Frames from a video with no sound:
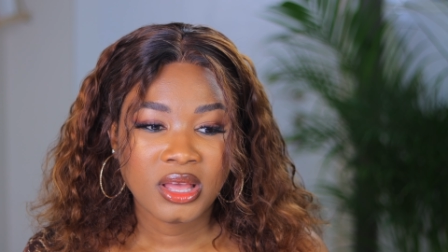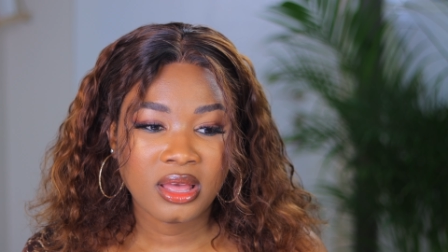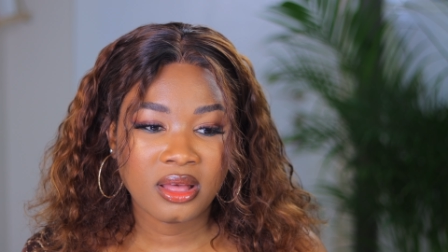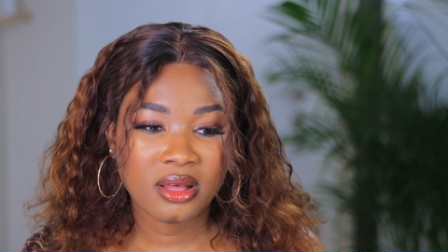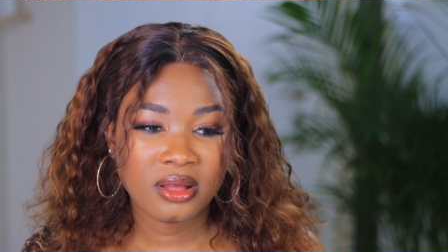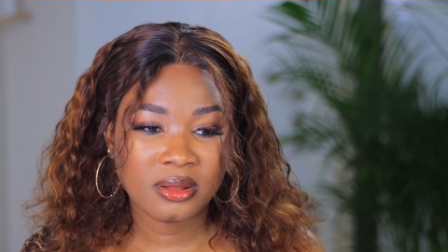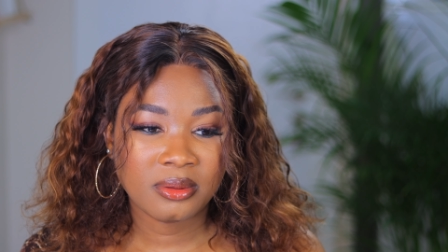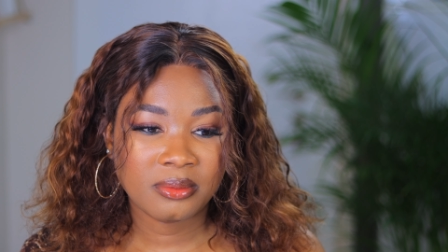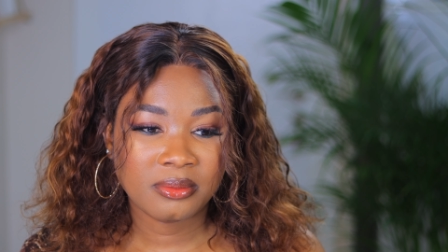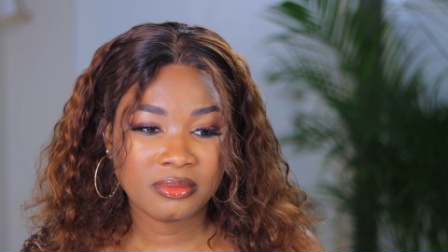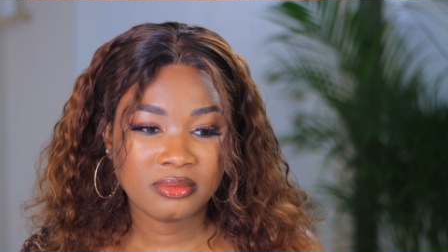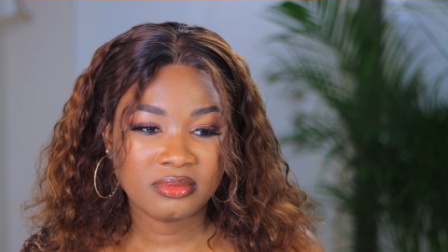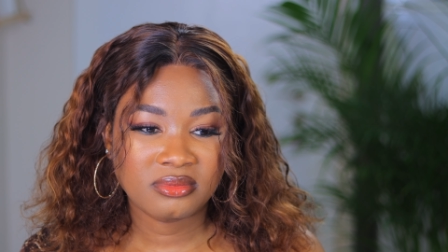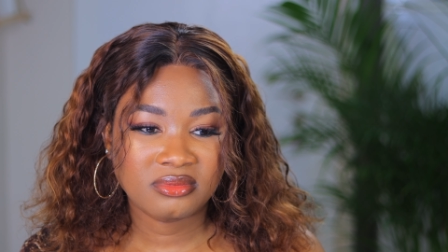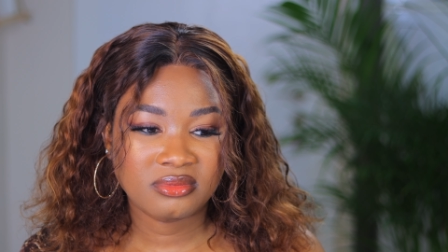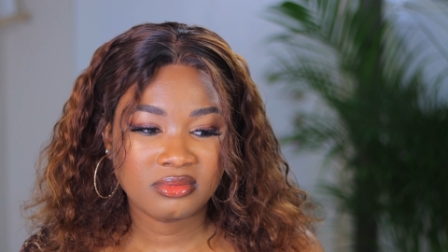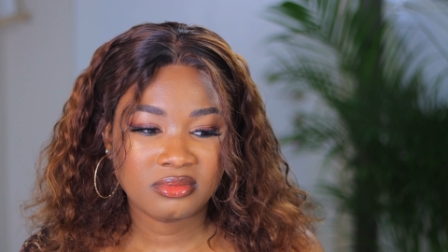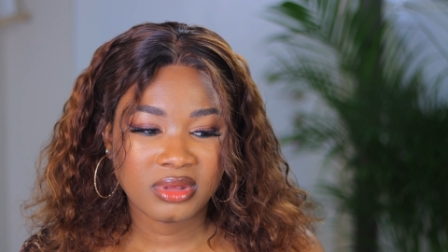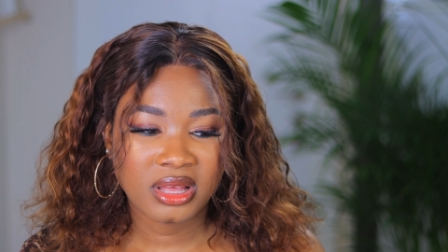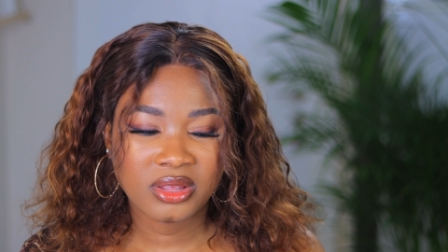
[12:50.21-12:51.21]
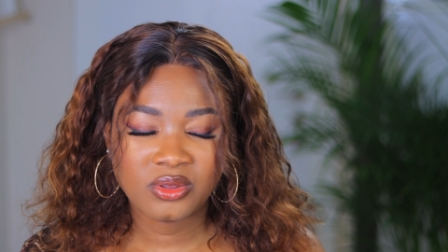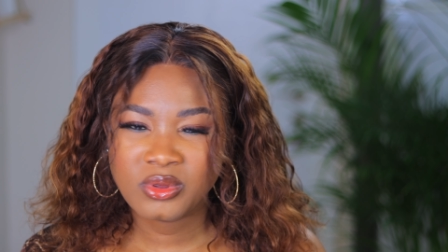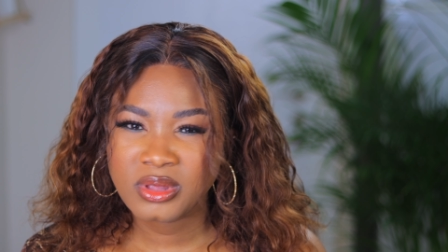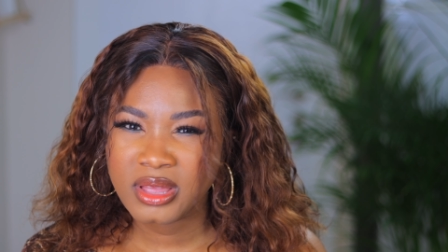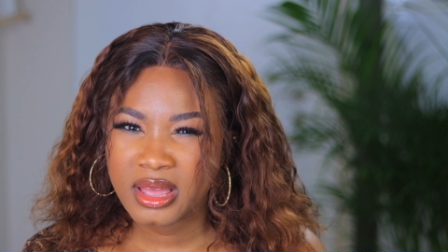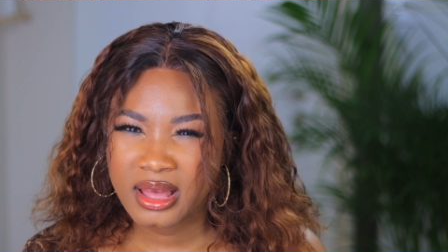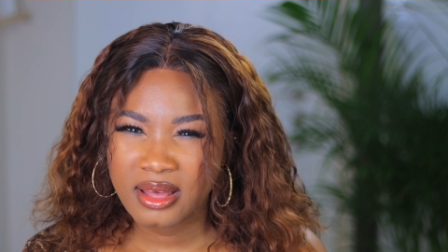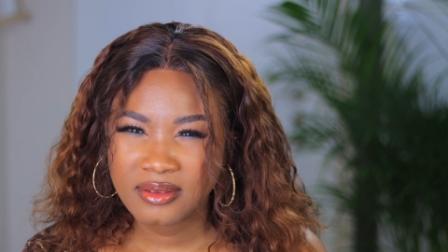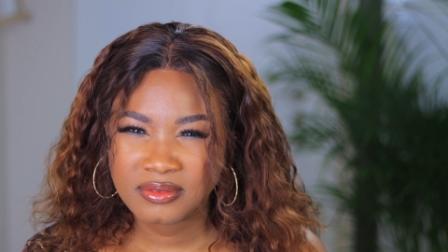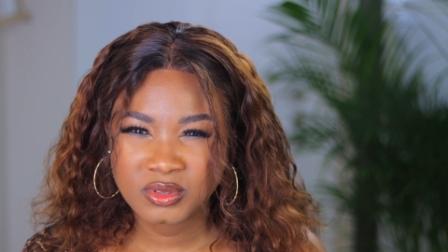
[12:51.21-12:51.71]
um, I know
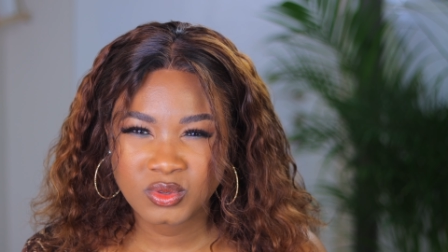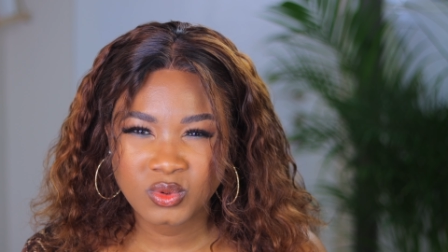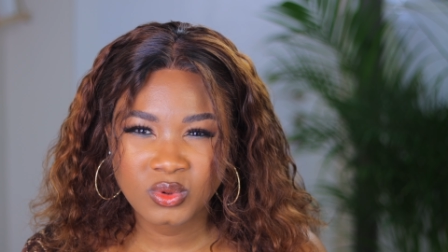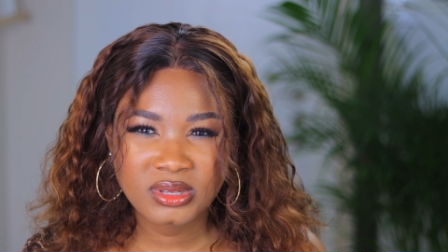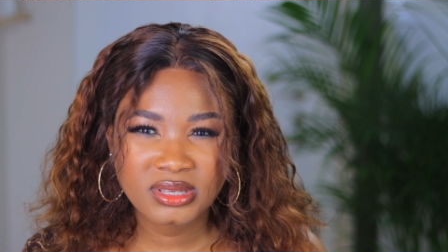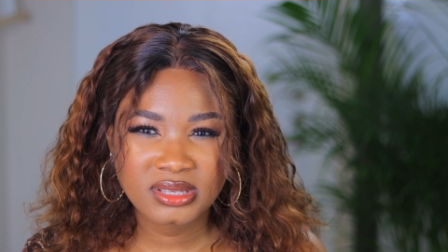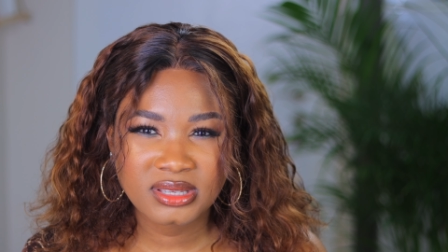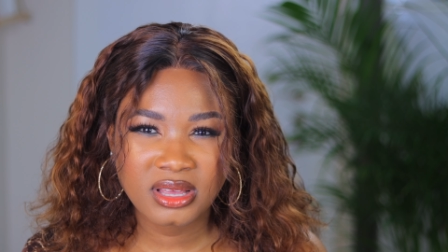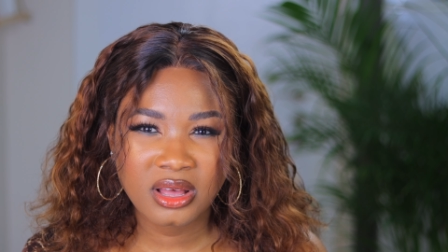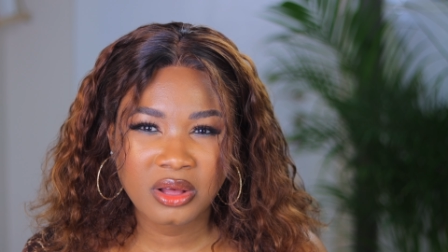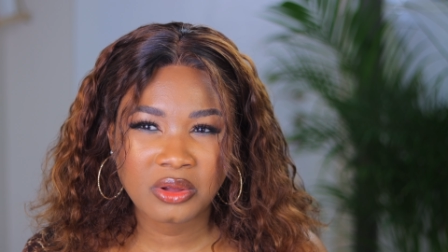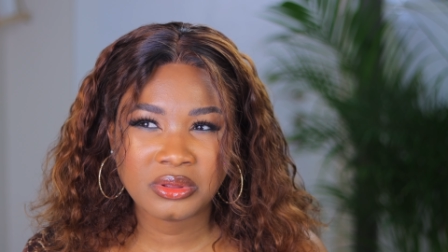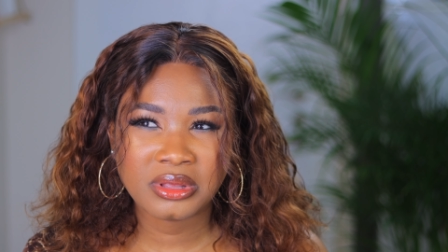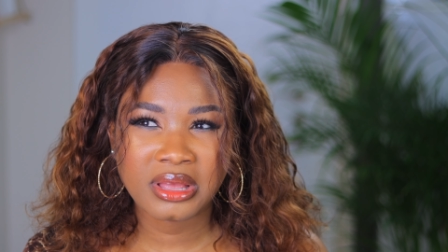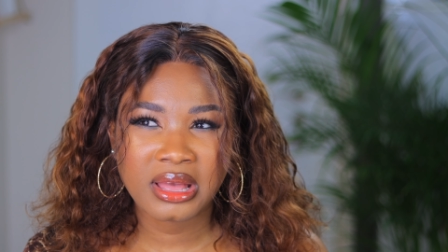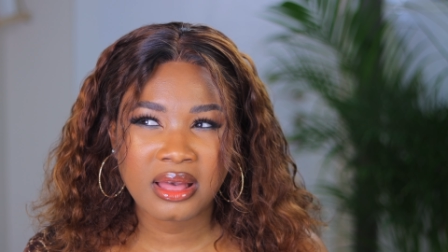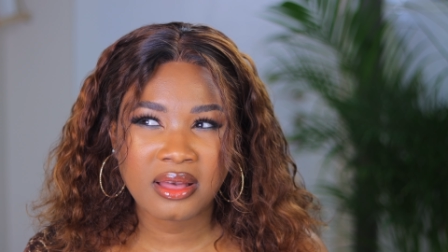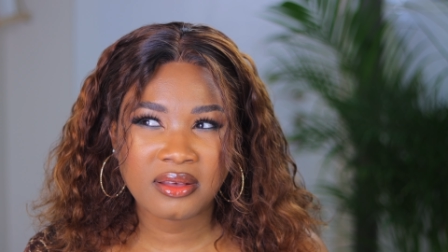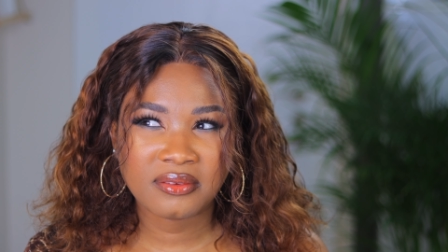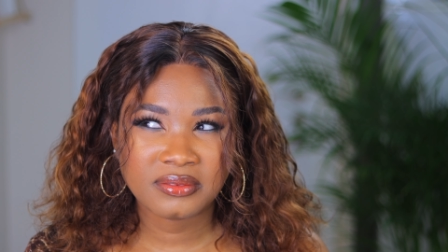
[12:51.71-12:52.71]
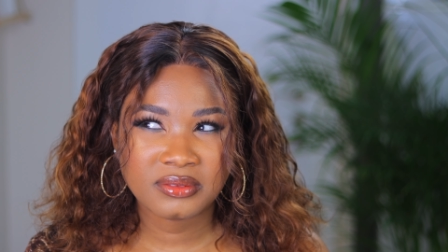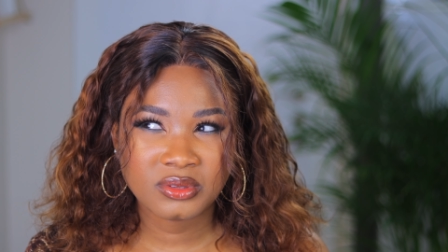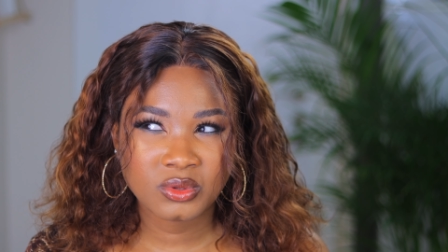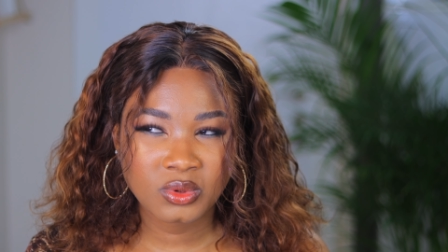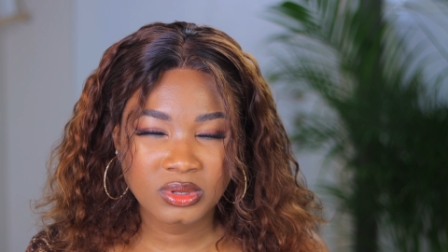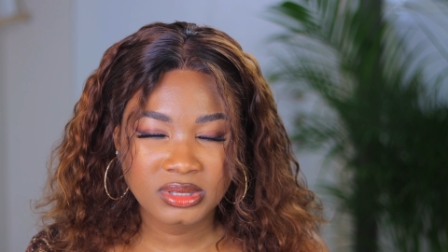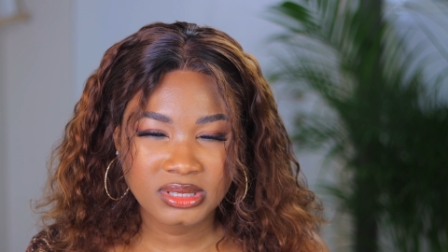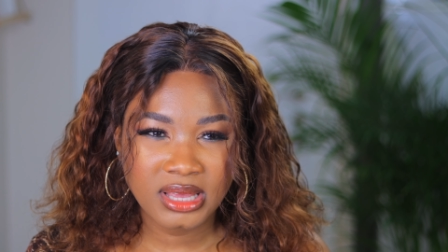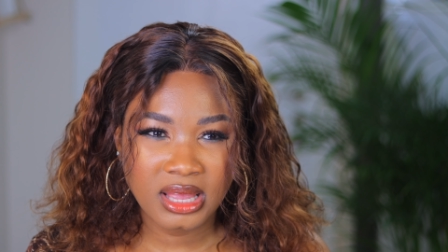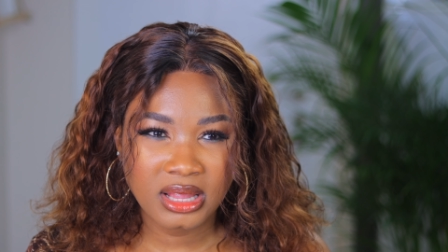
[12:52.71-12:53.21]
they have Turkcell, they have
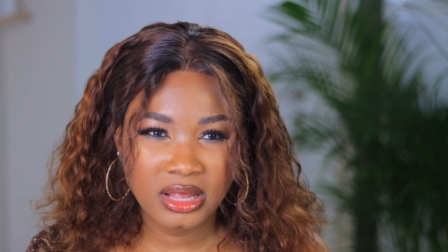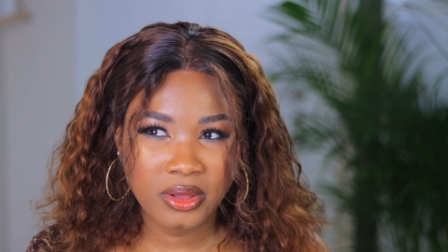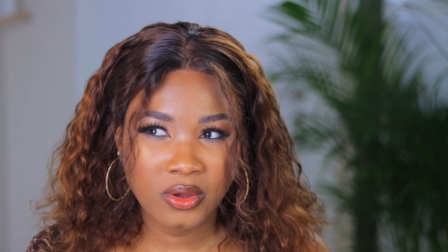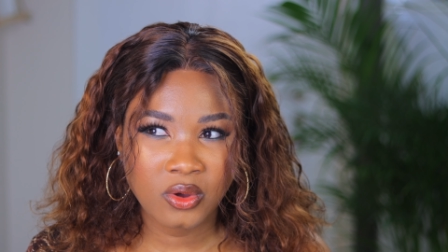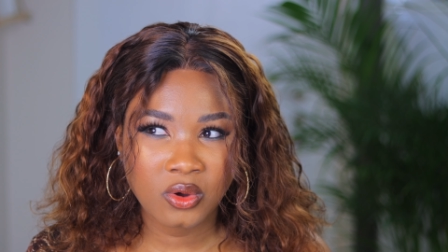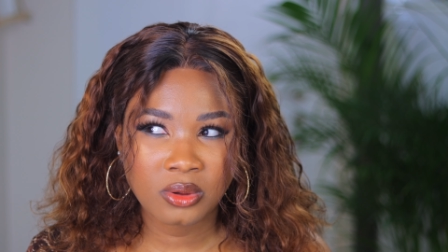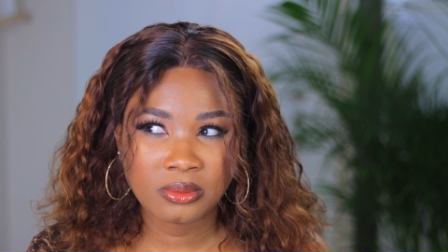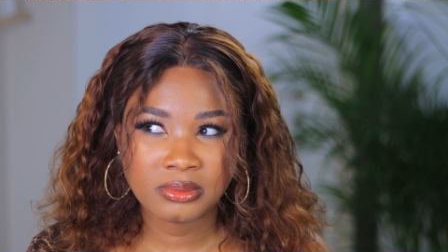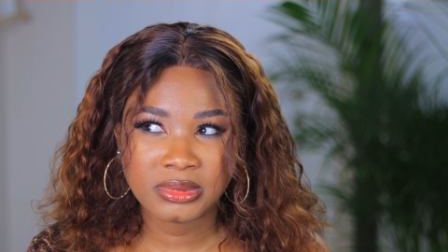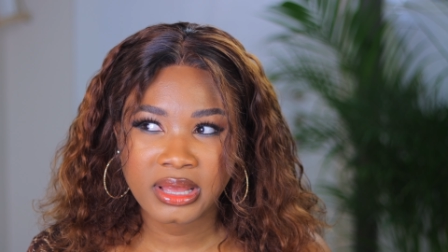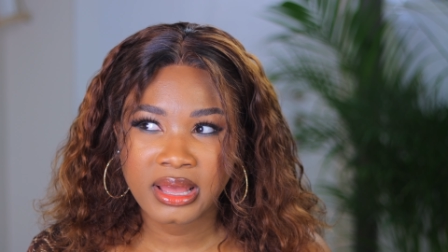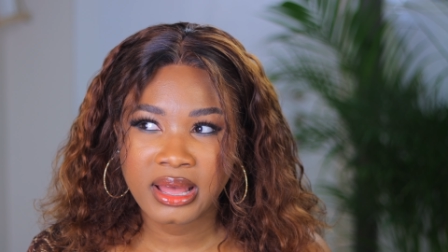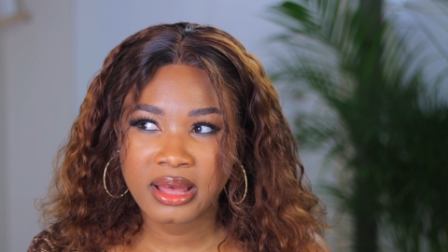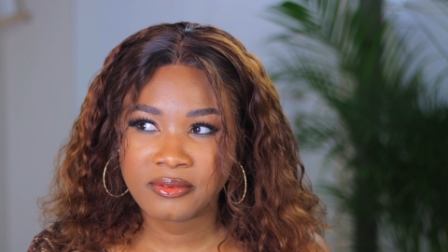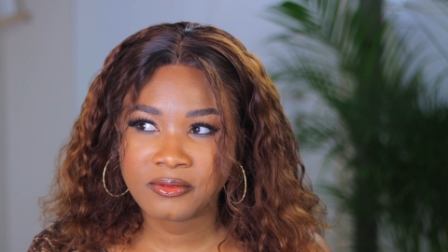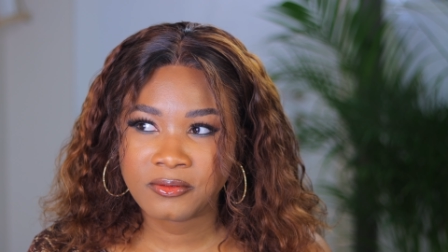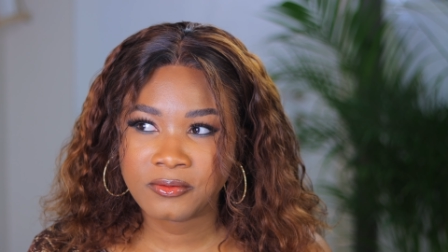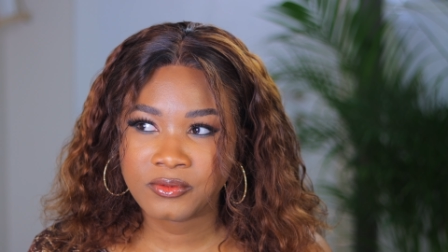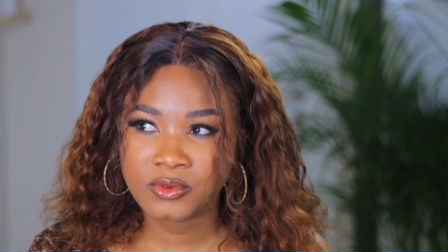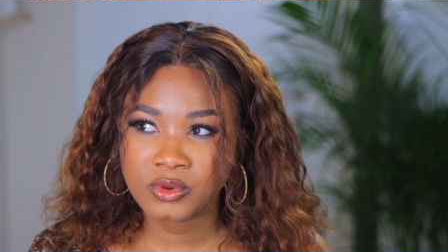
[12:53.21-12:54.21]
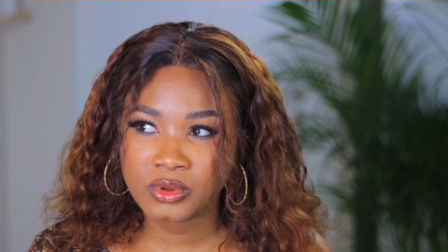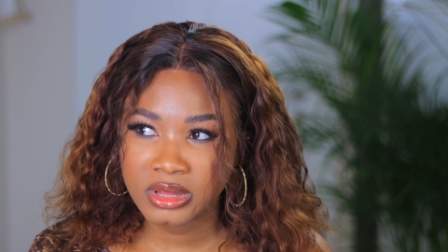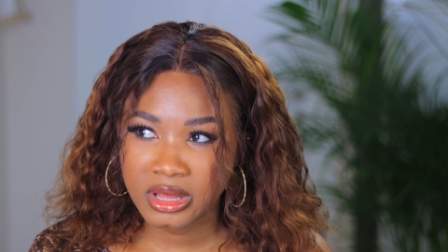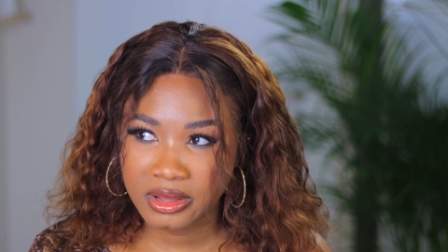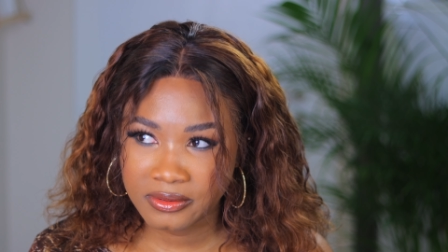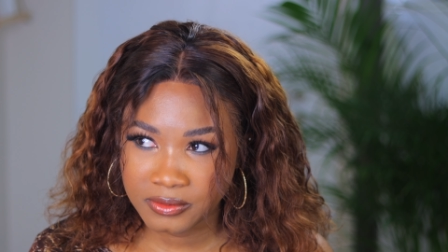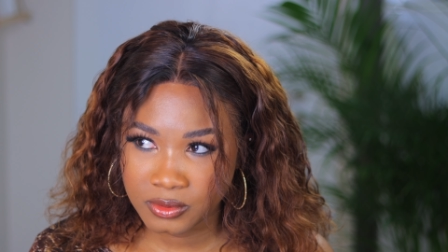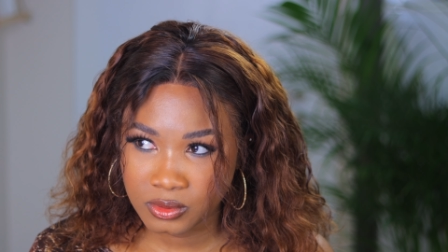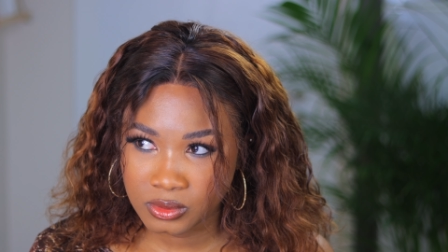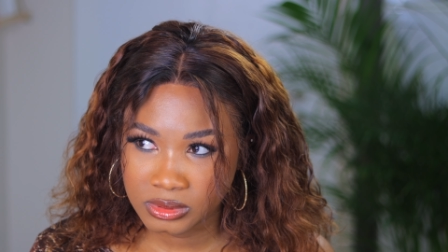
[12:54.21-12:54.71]
Türk Telekom, they have
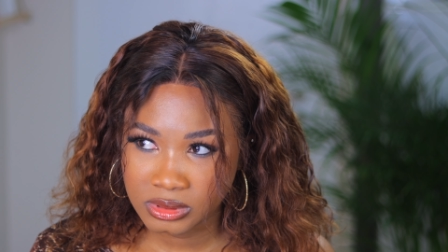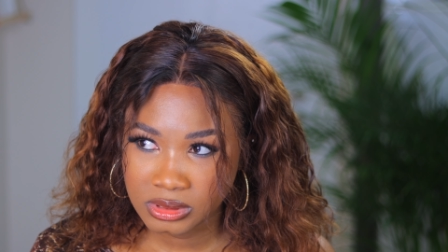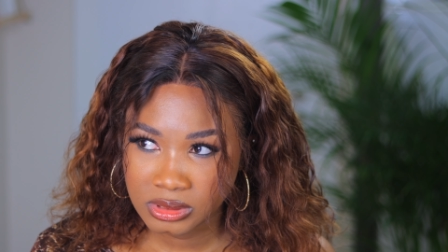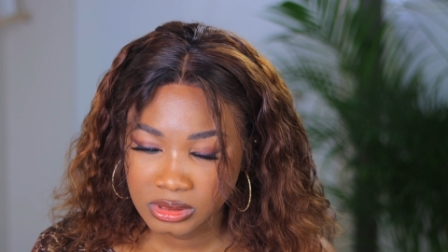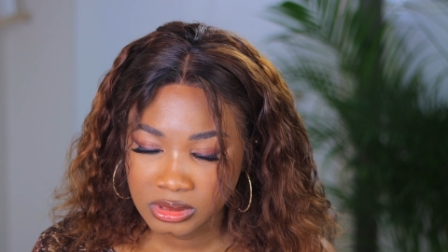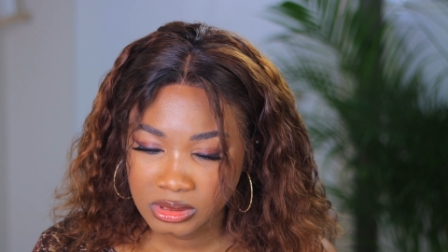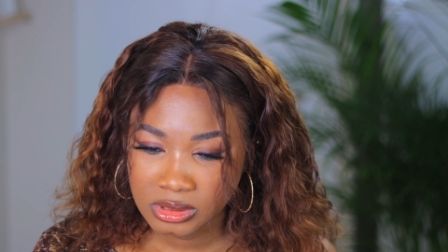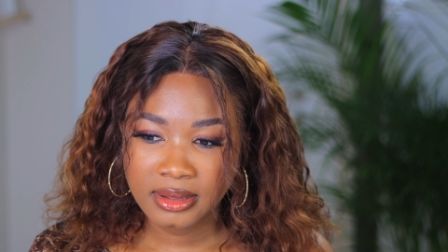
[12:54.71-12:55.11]
Vodafone.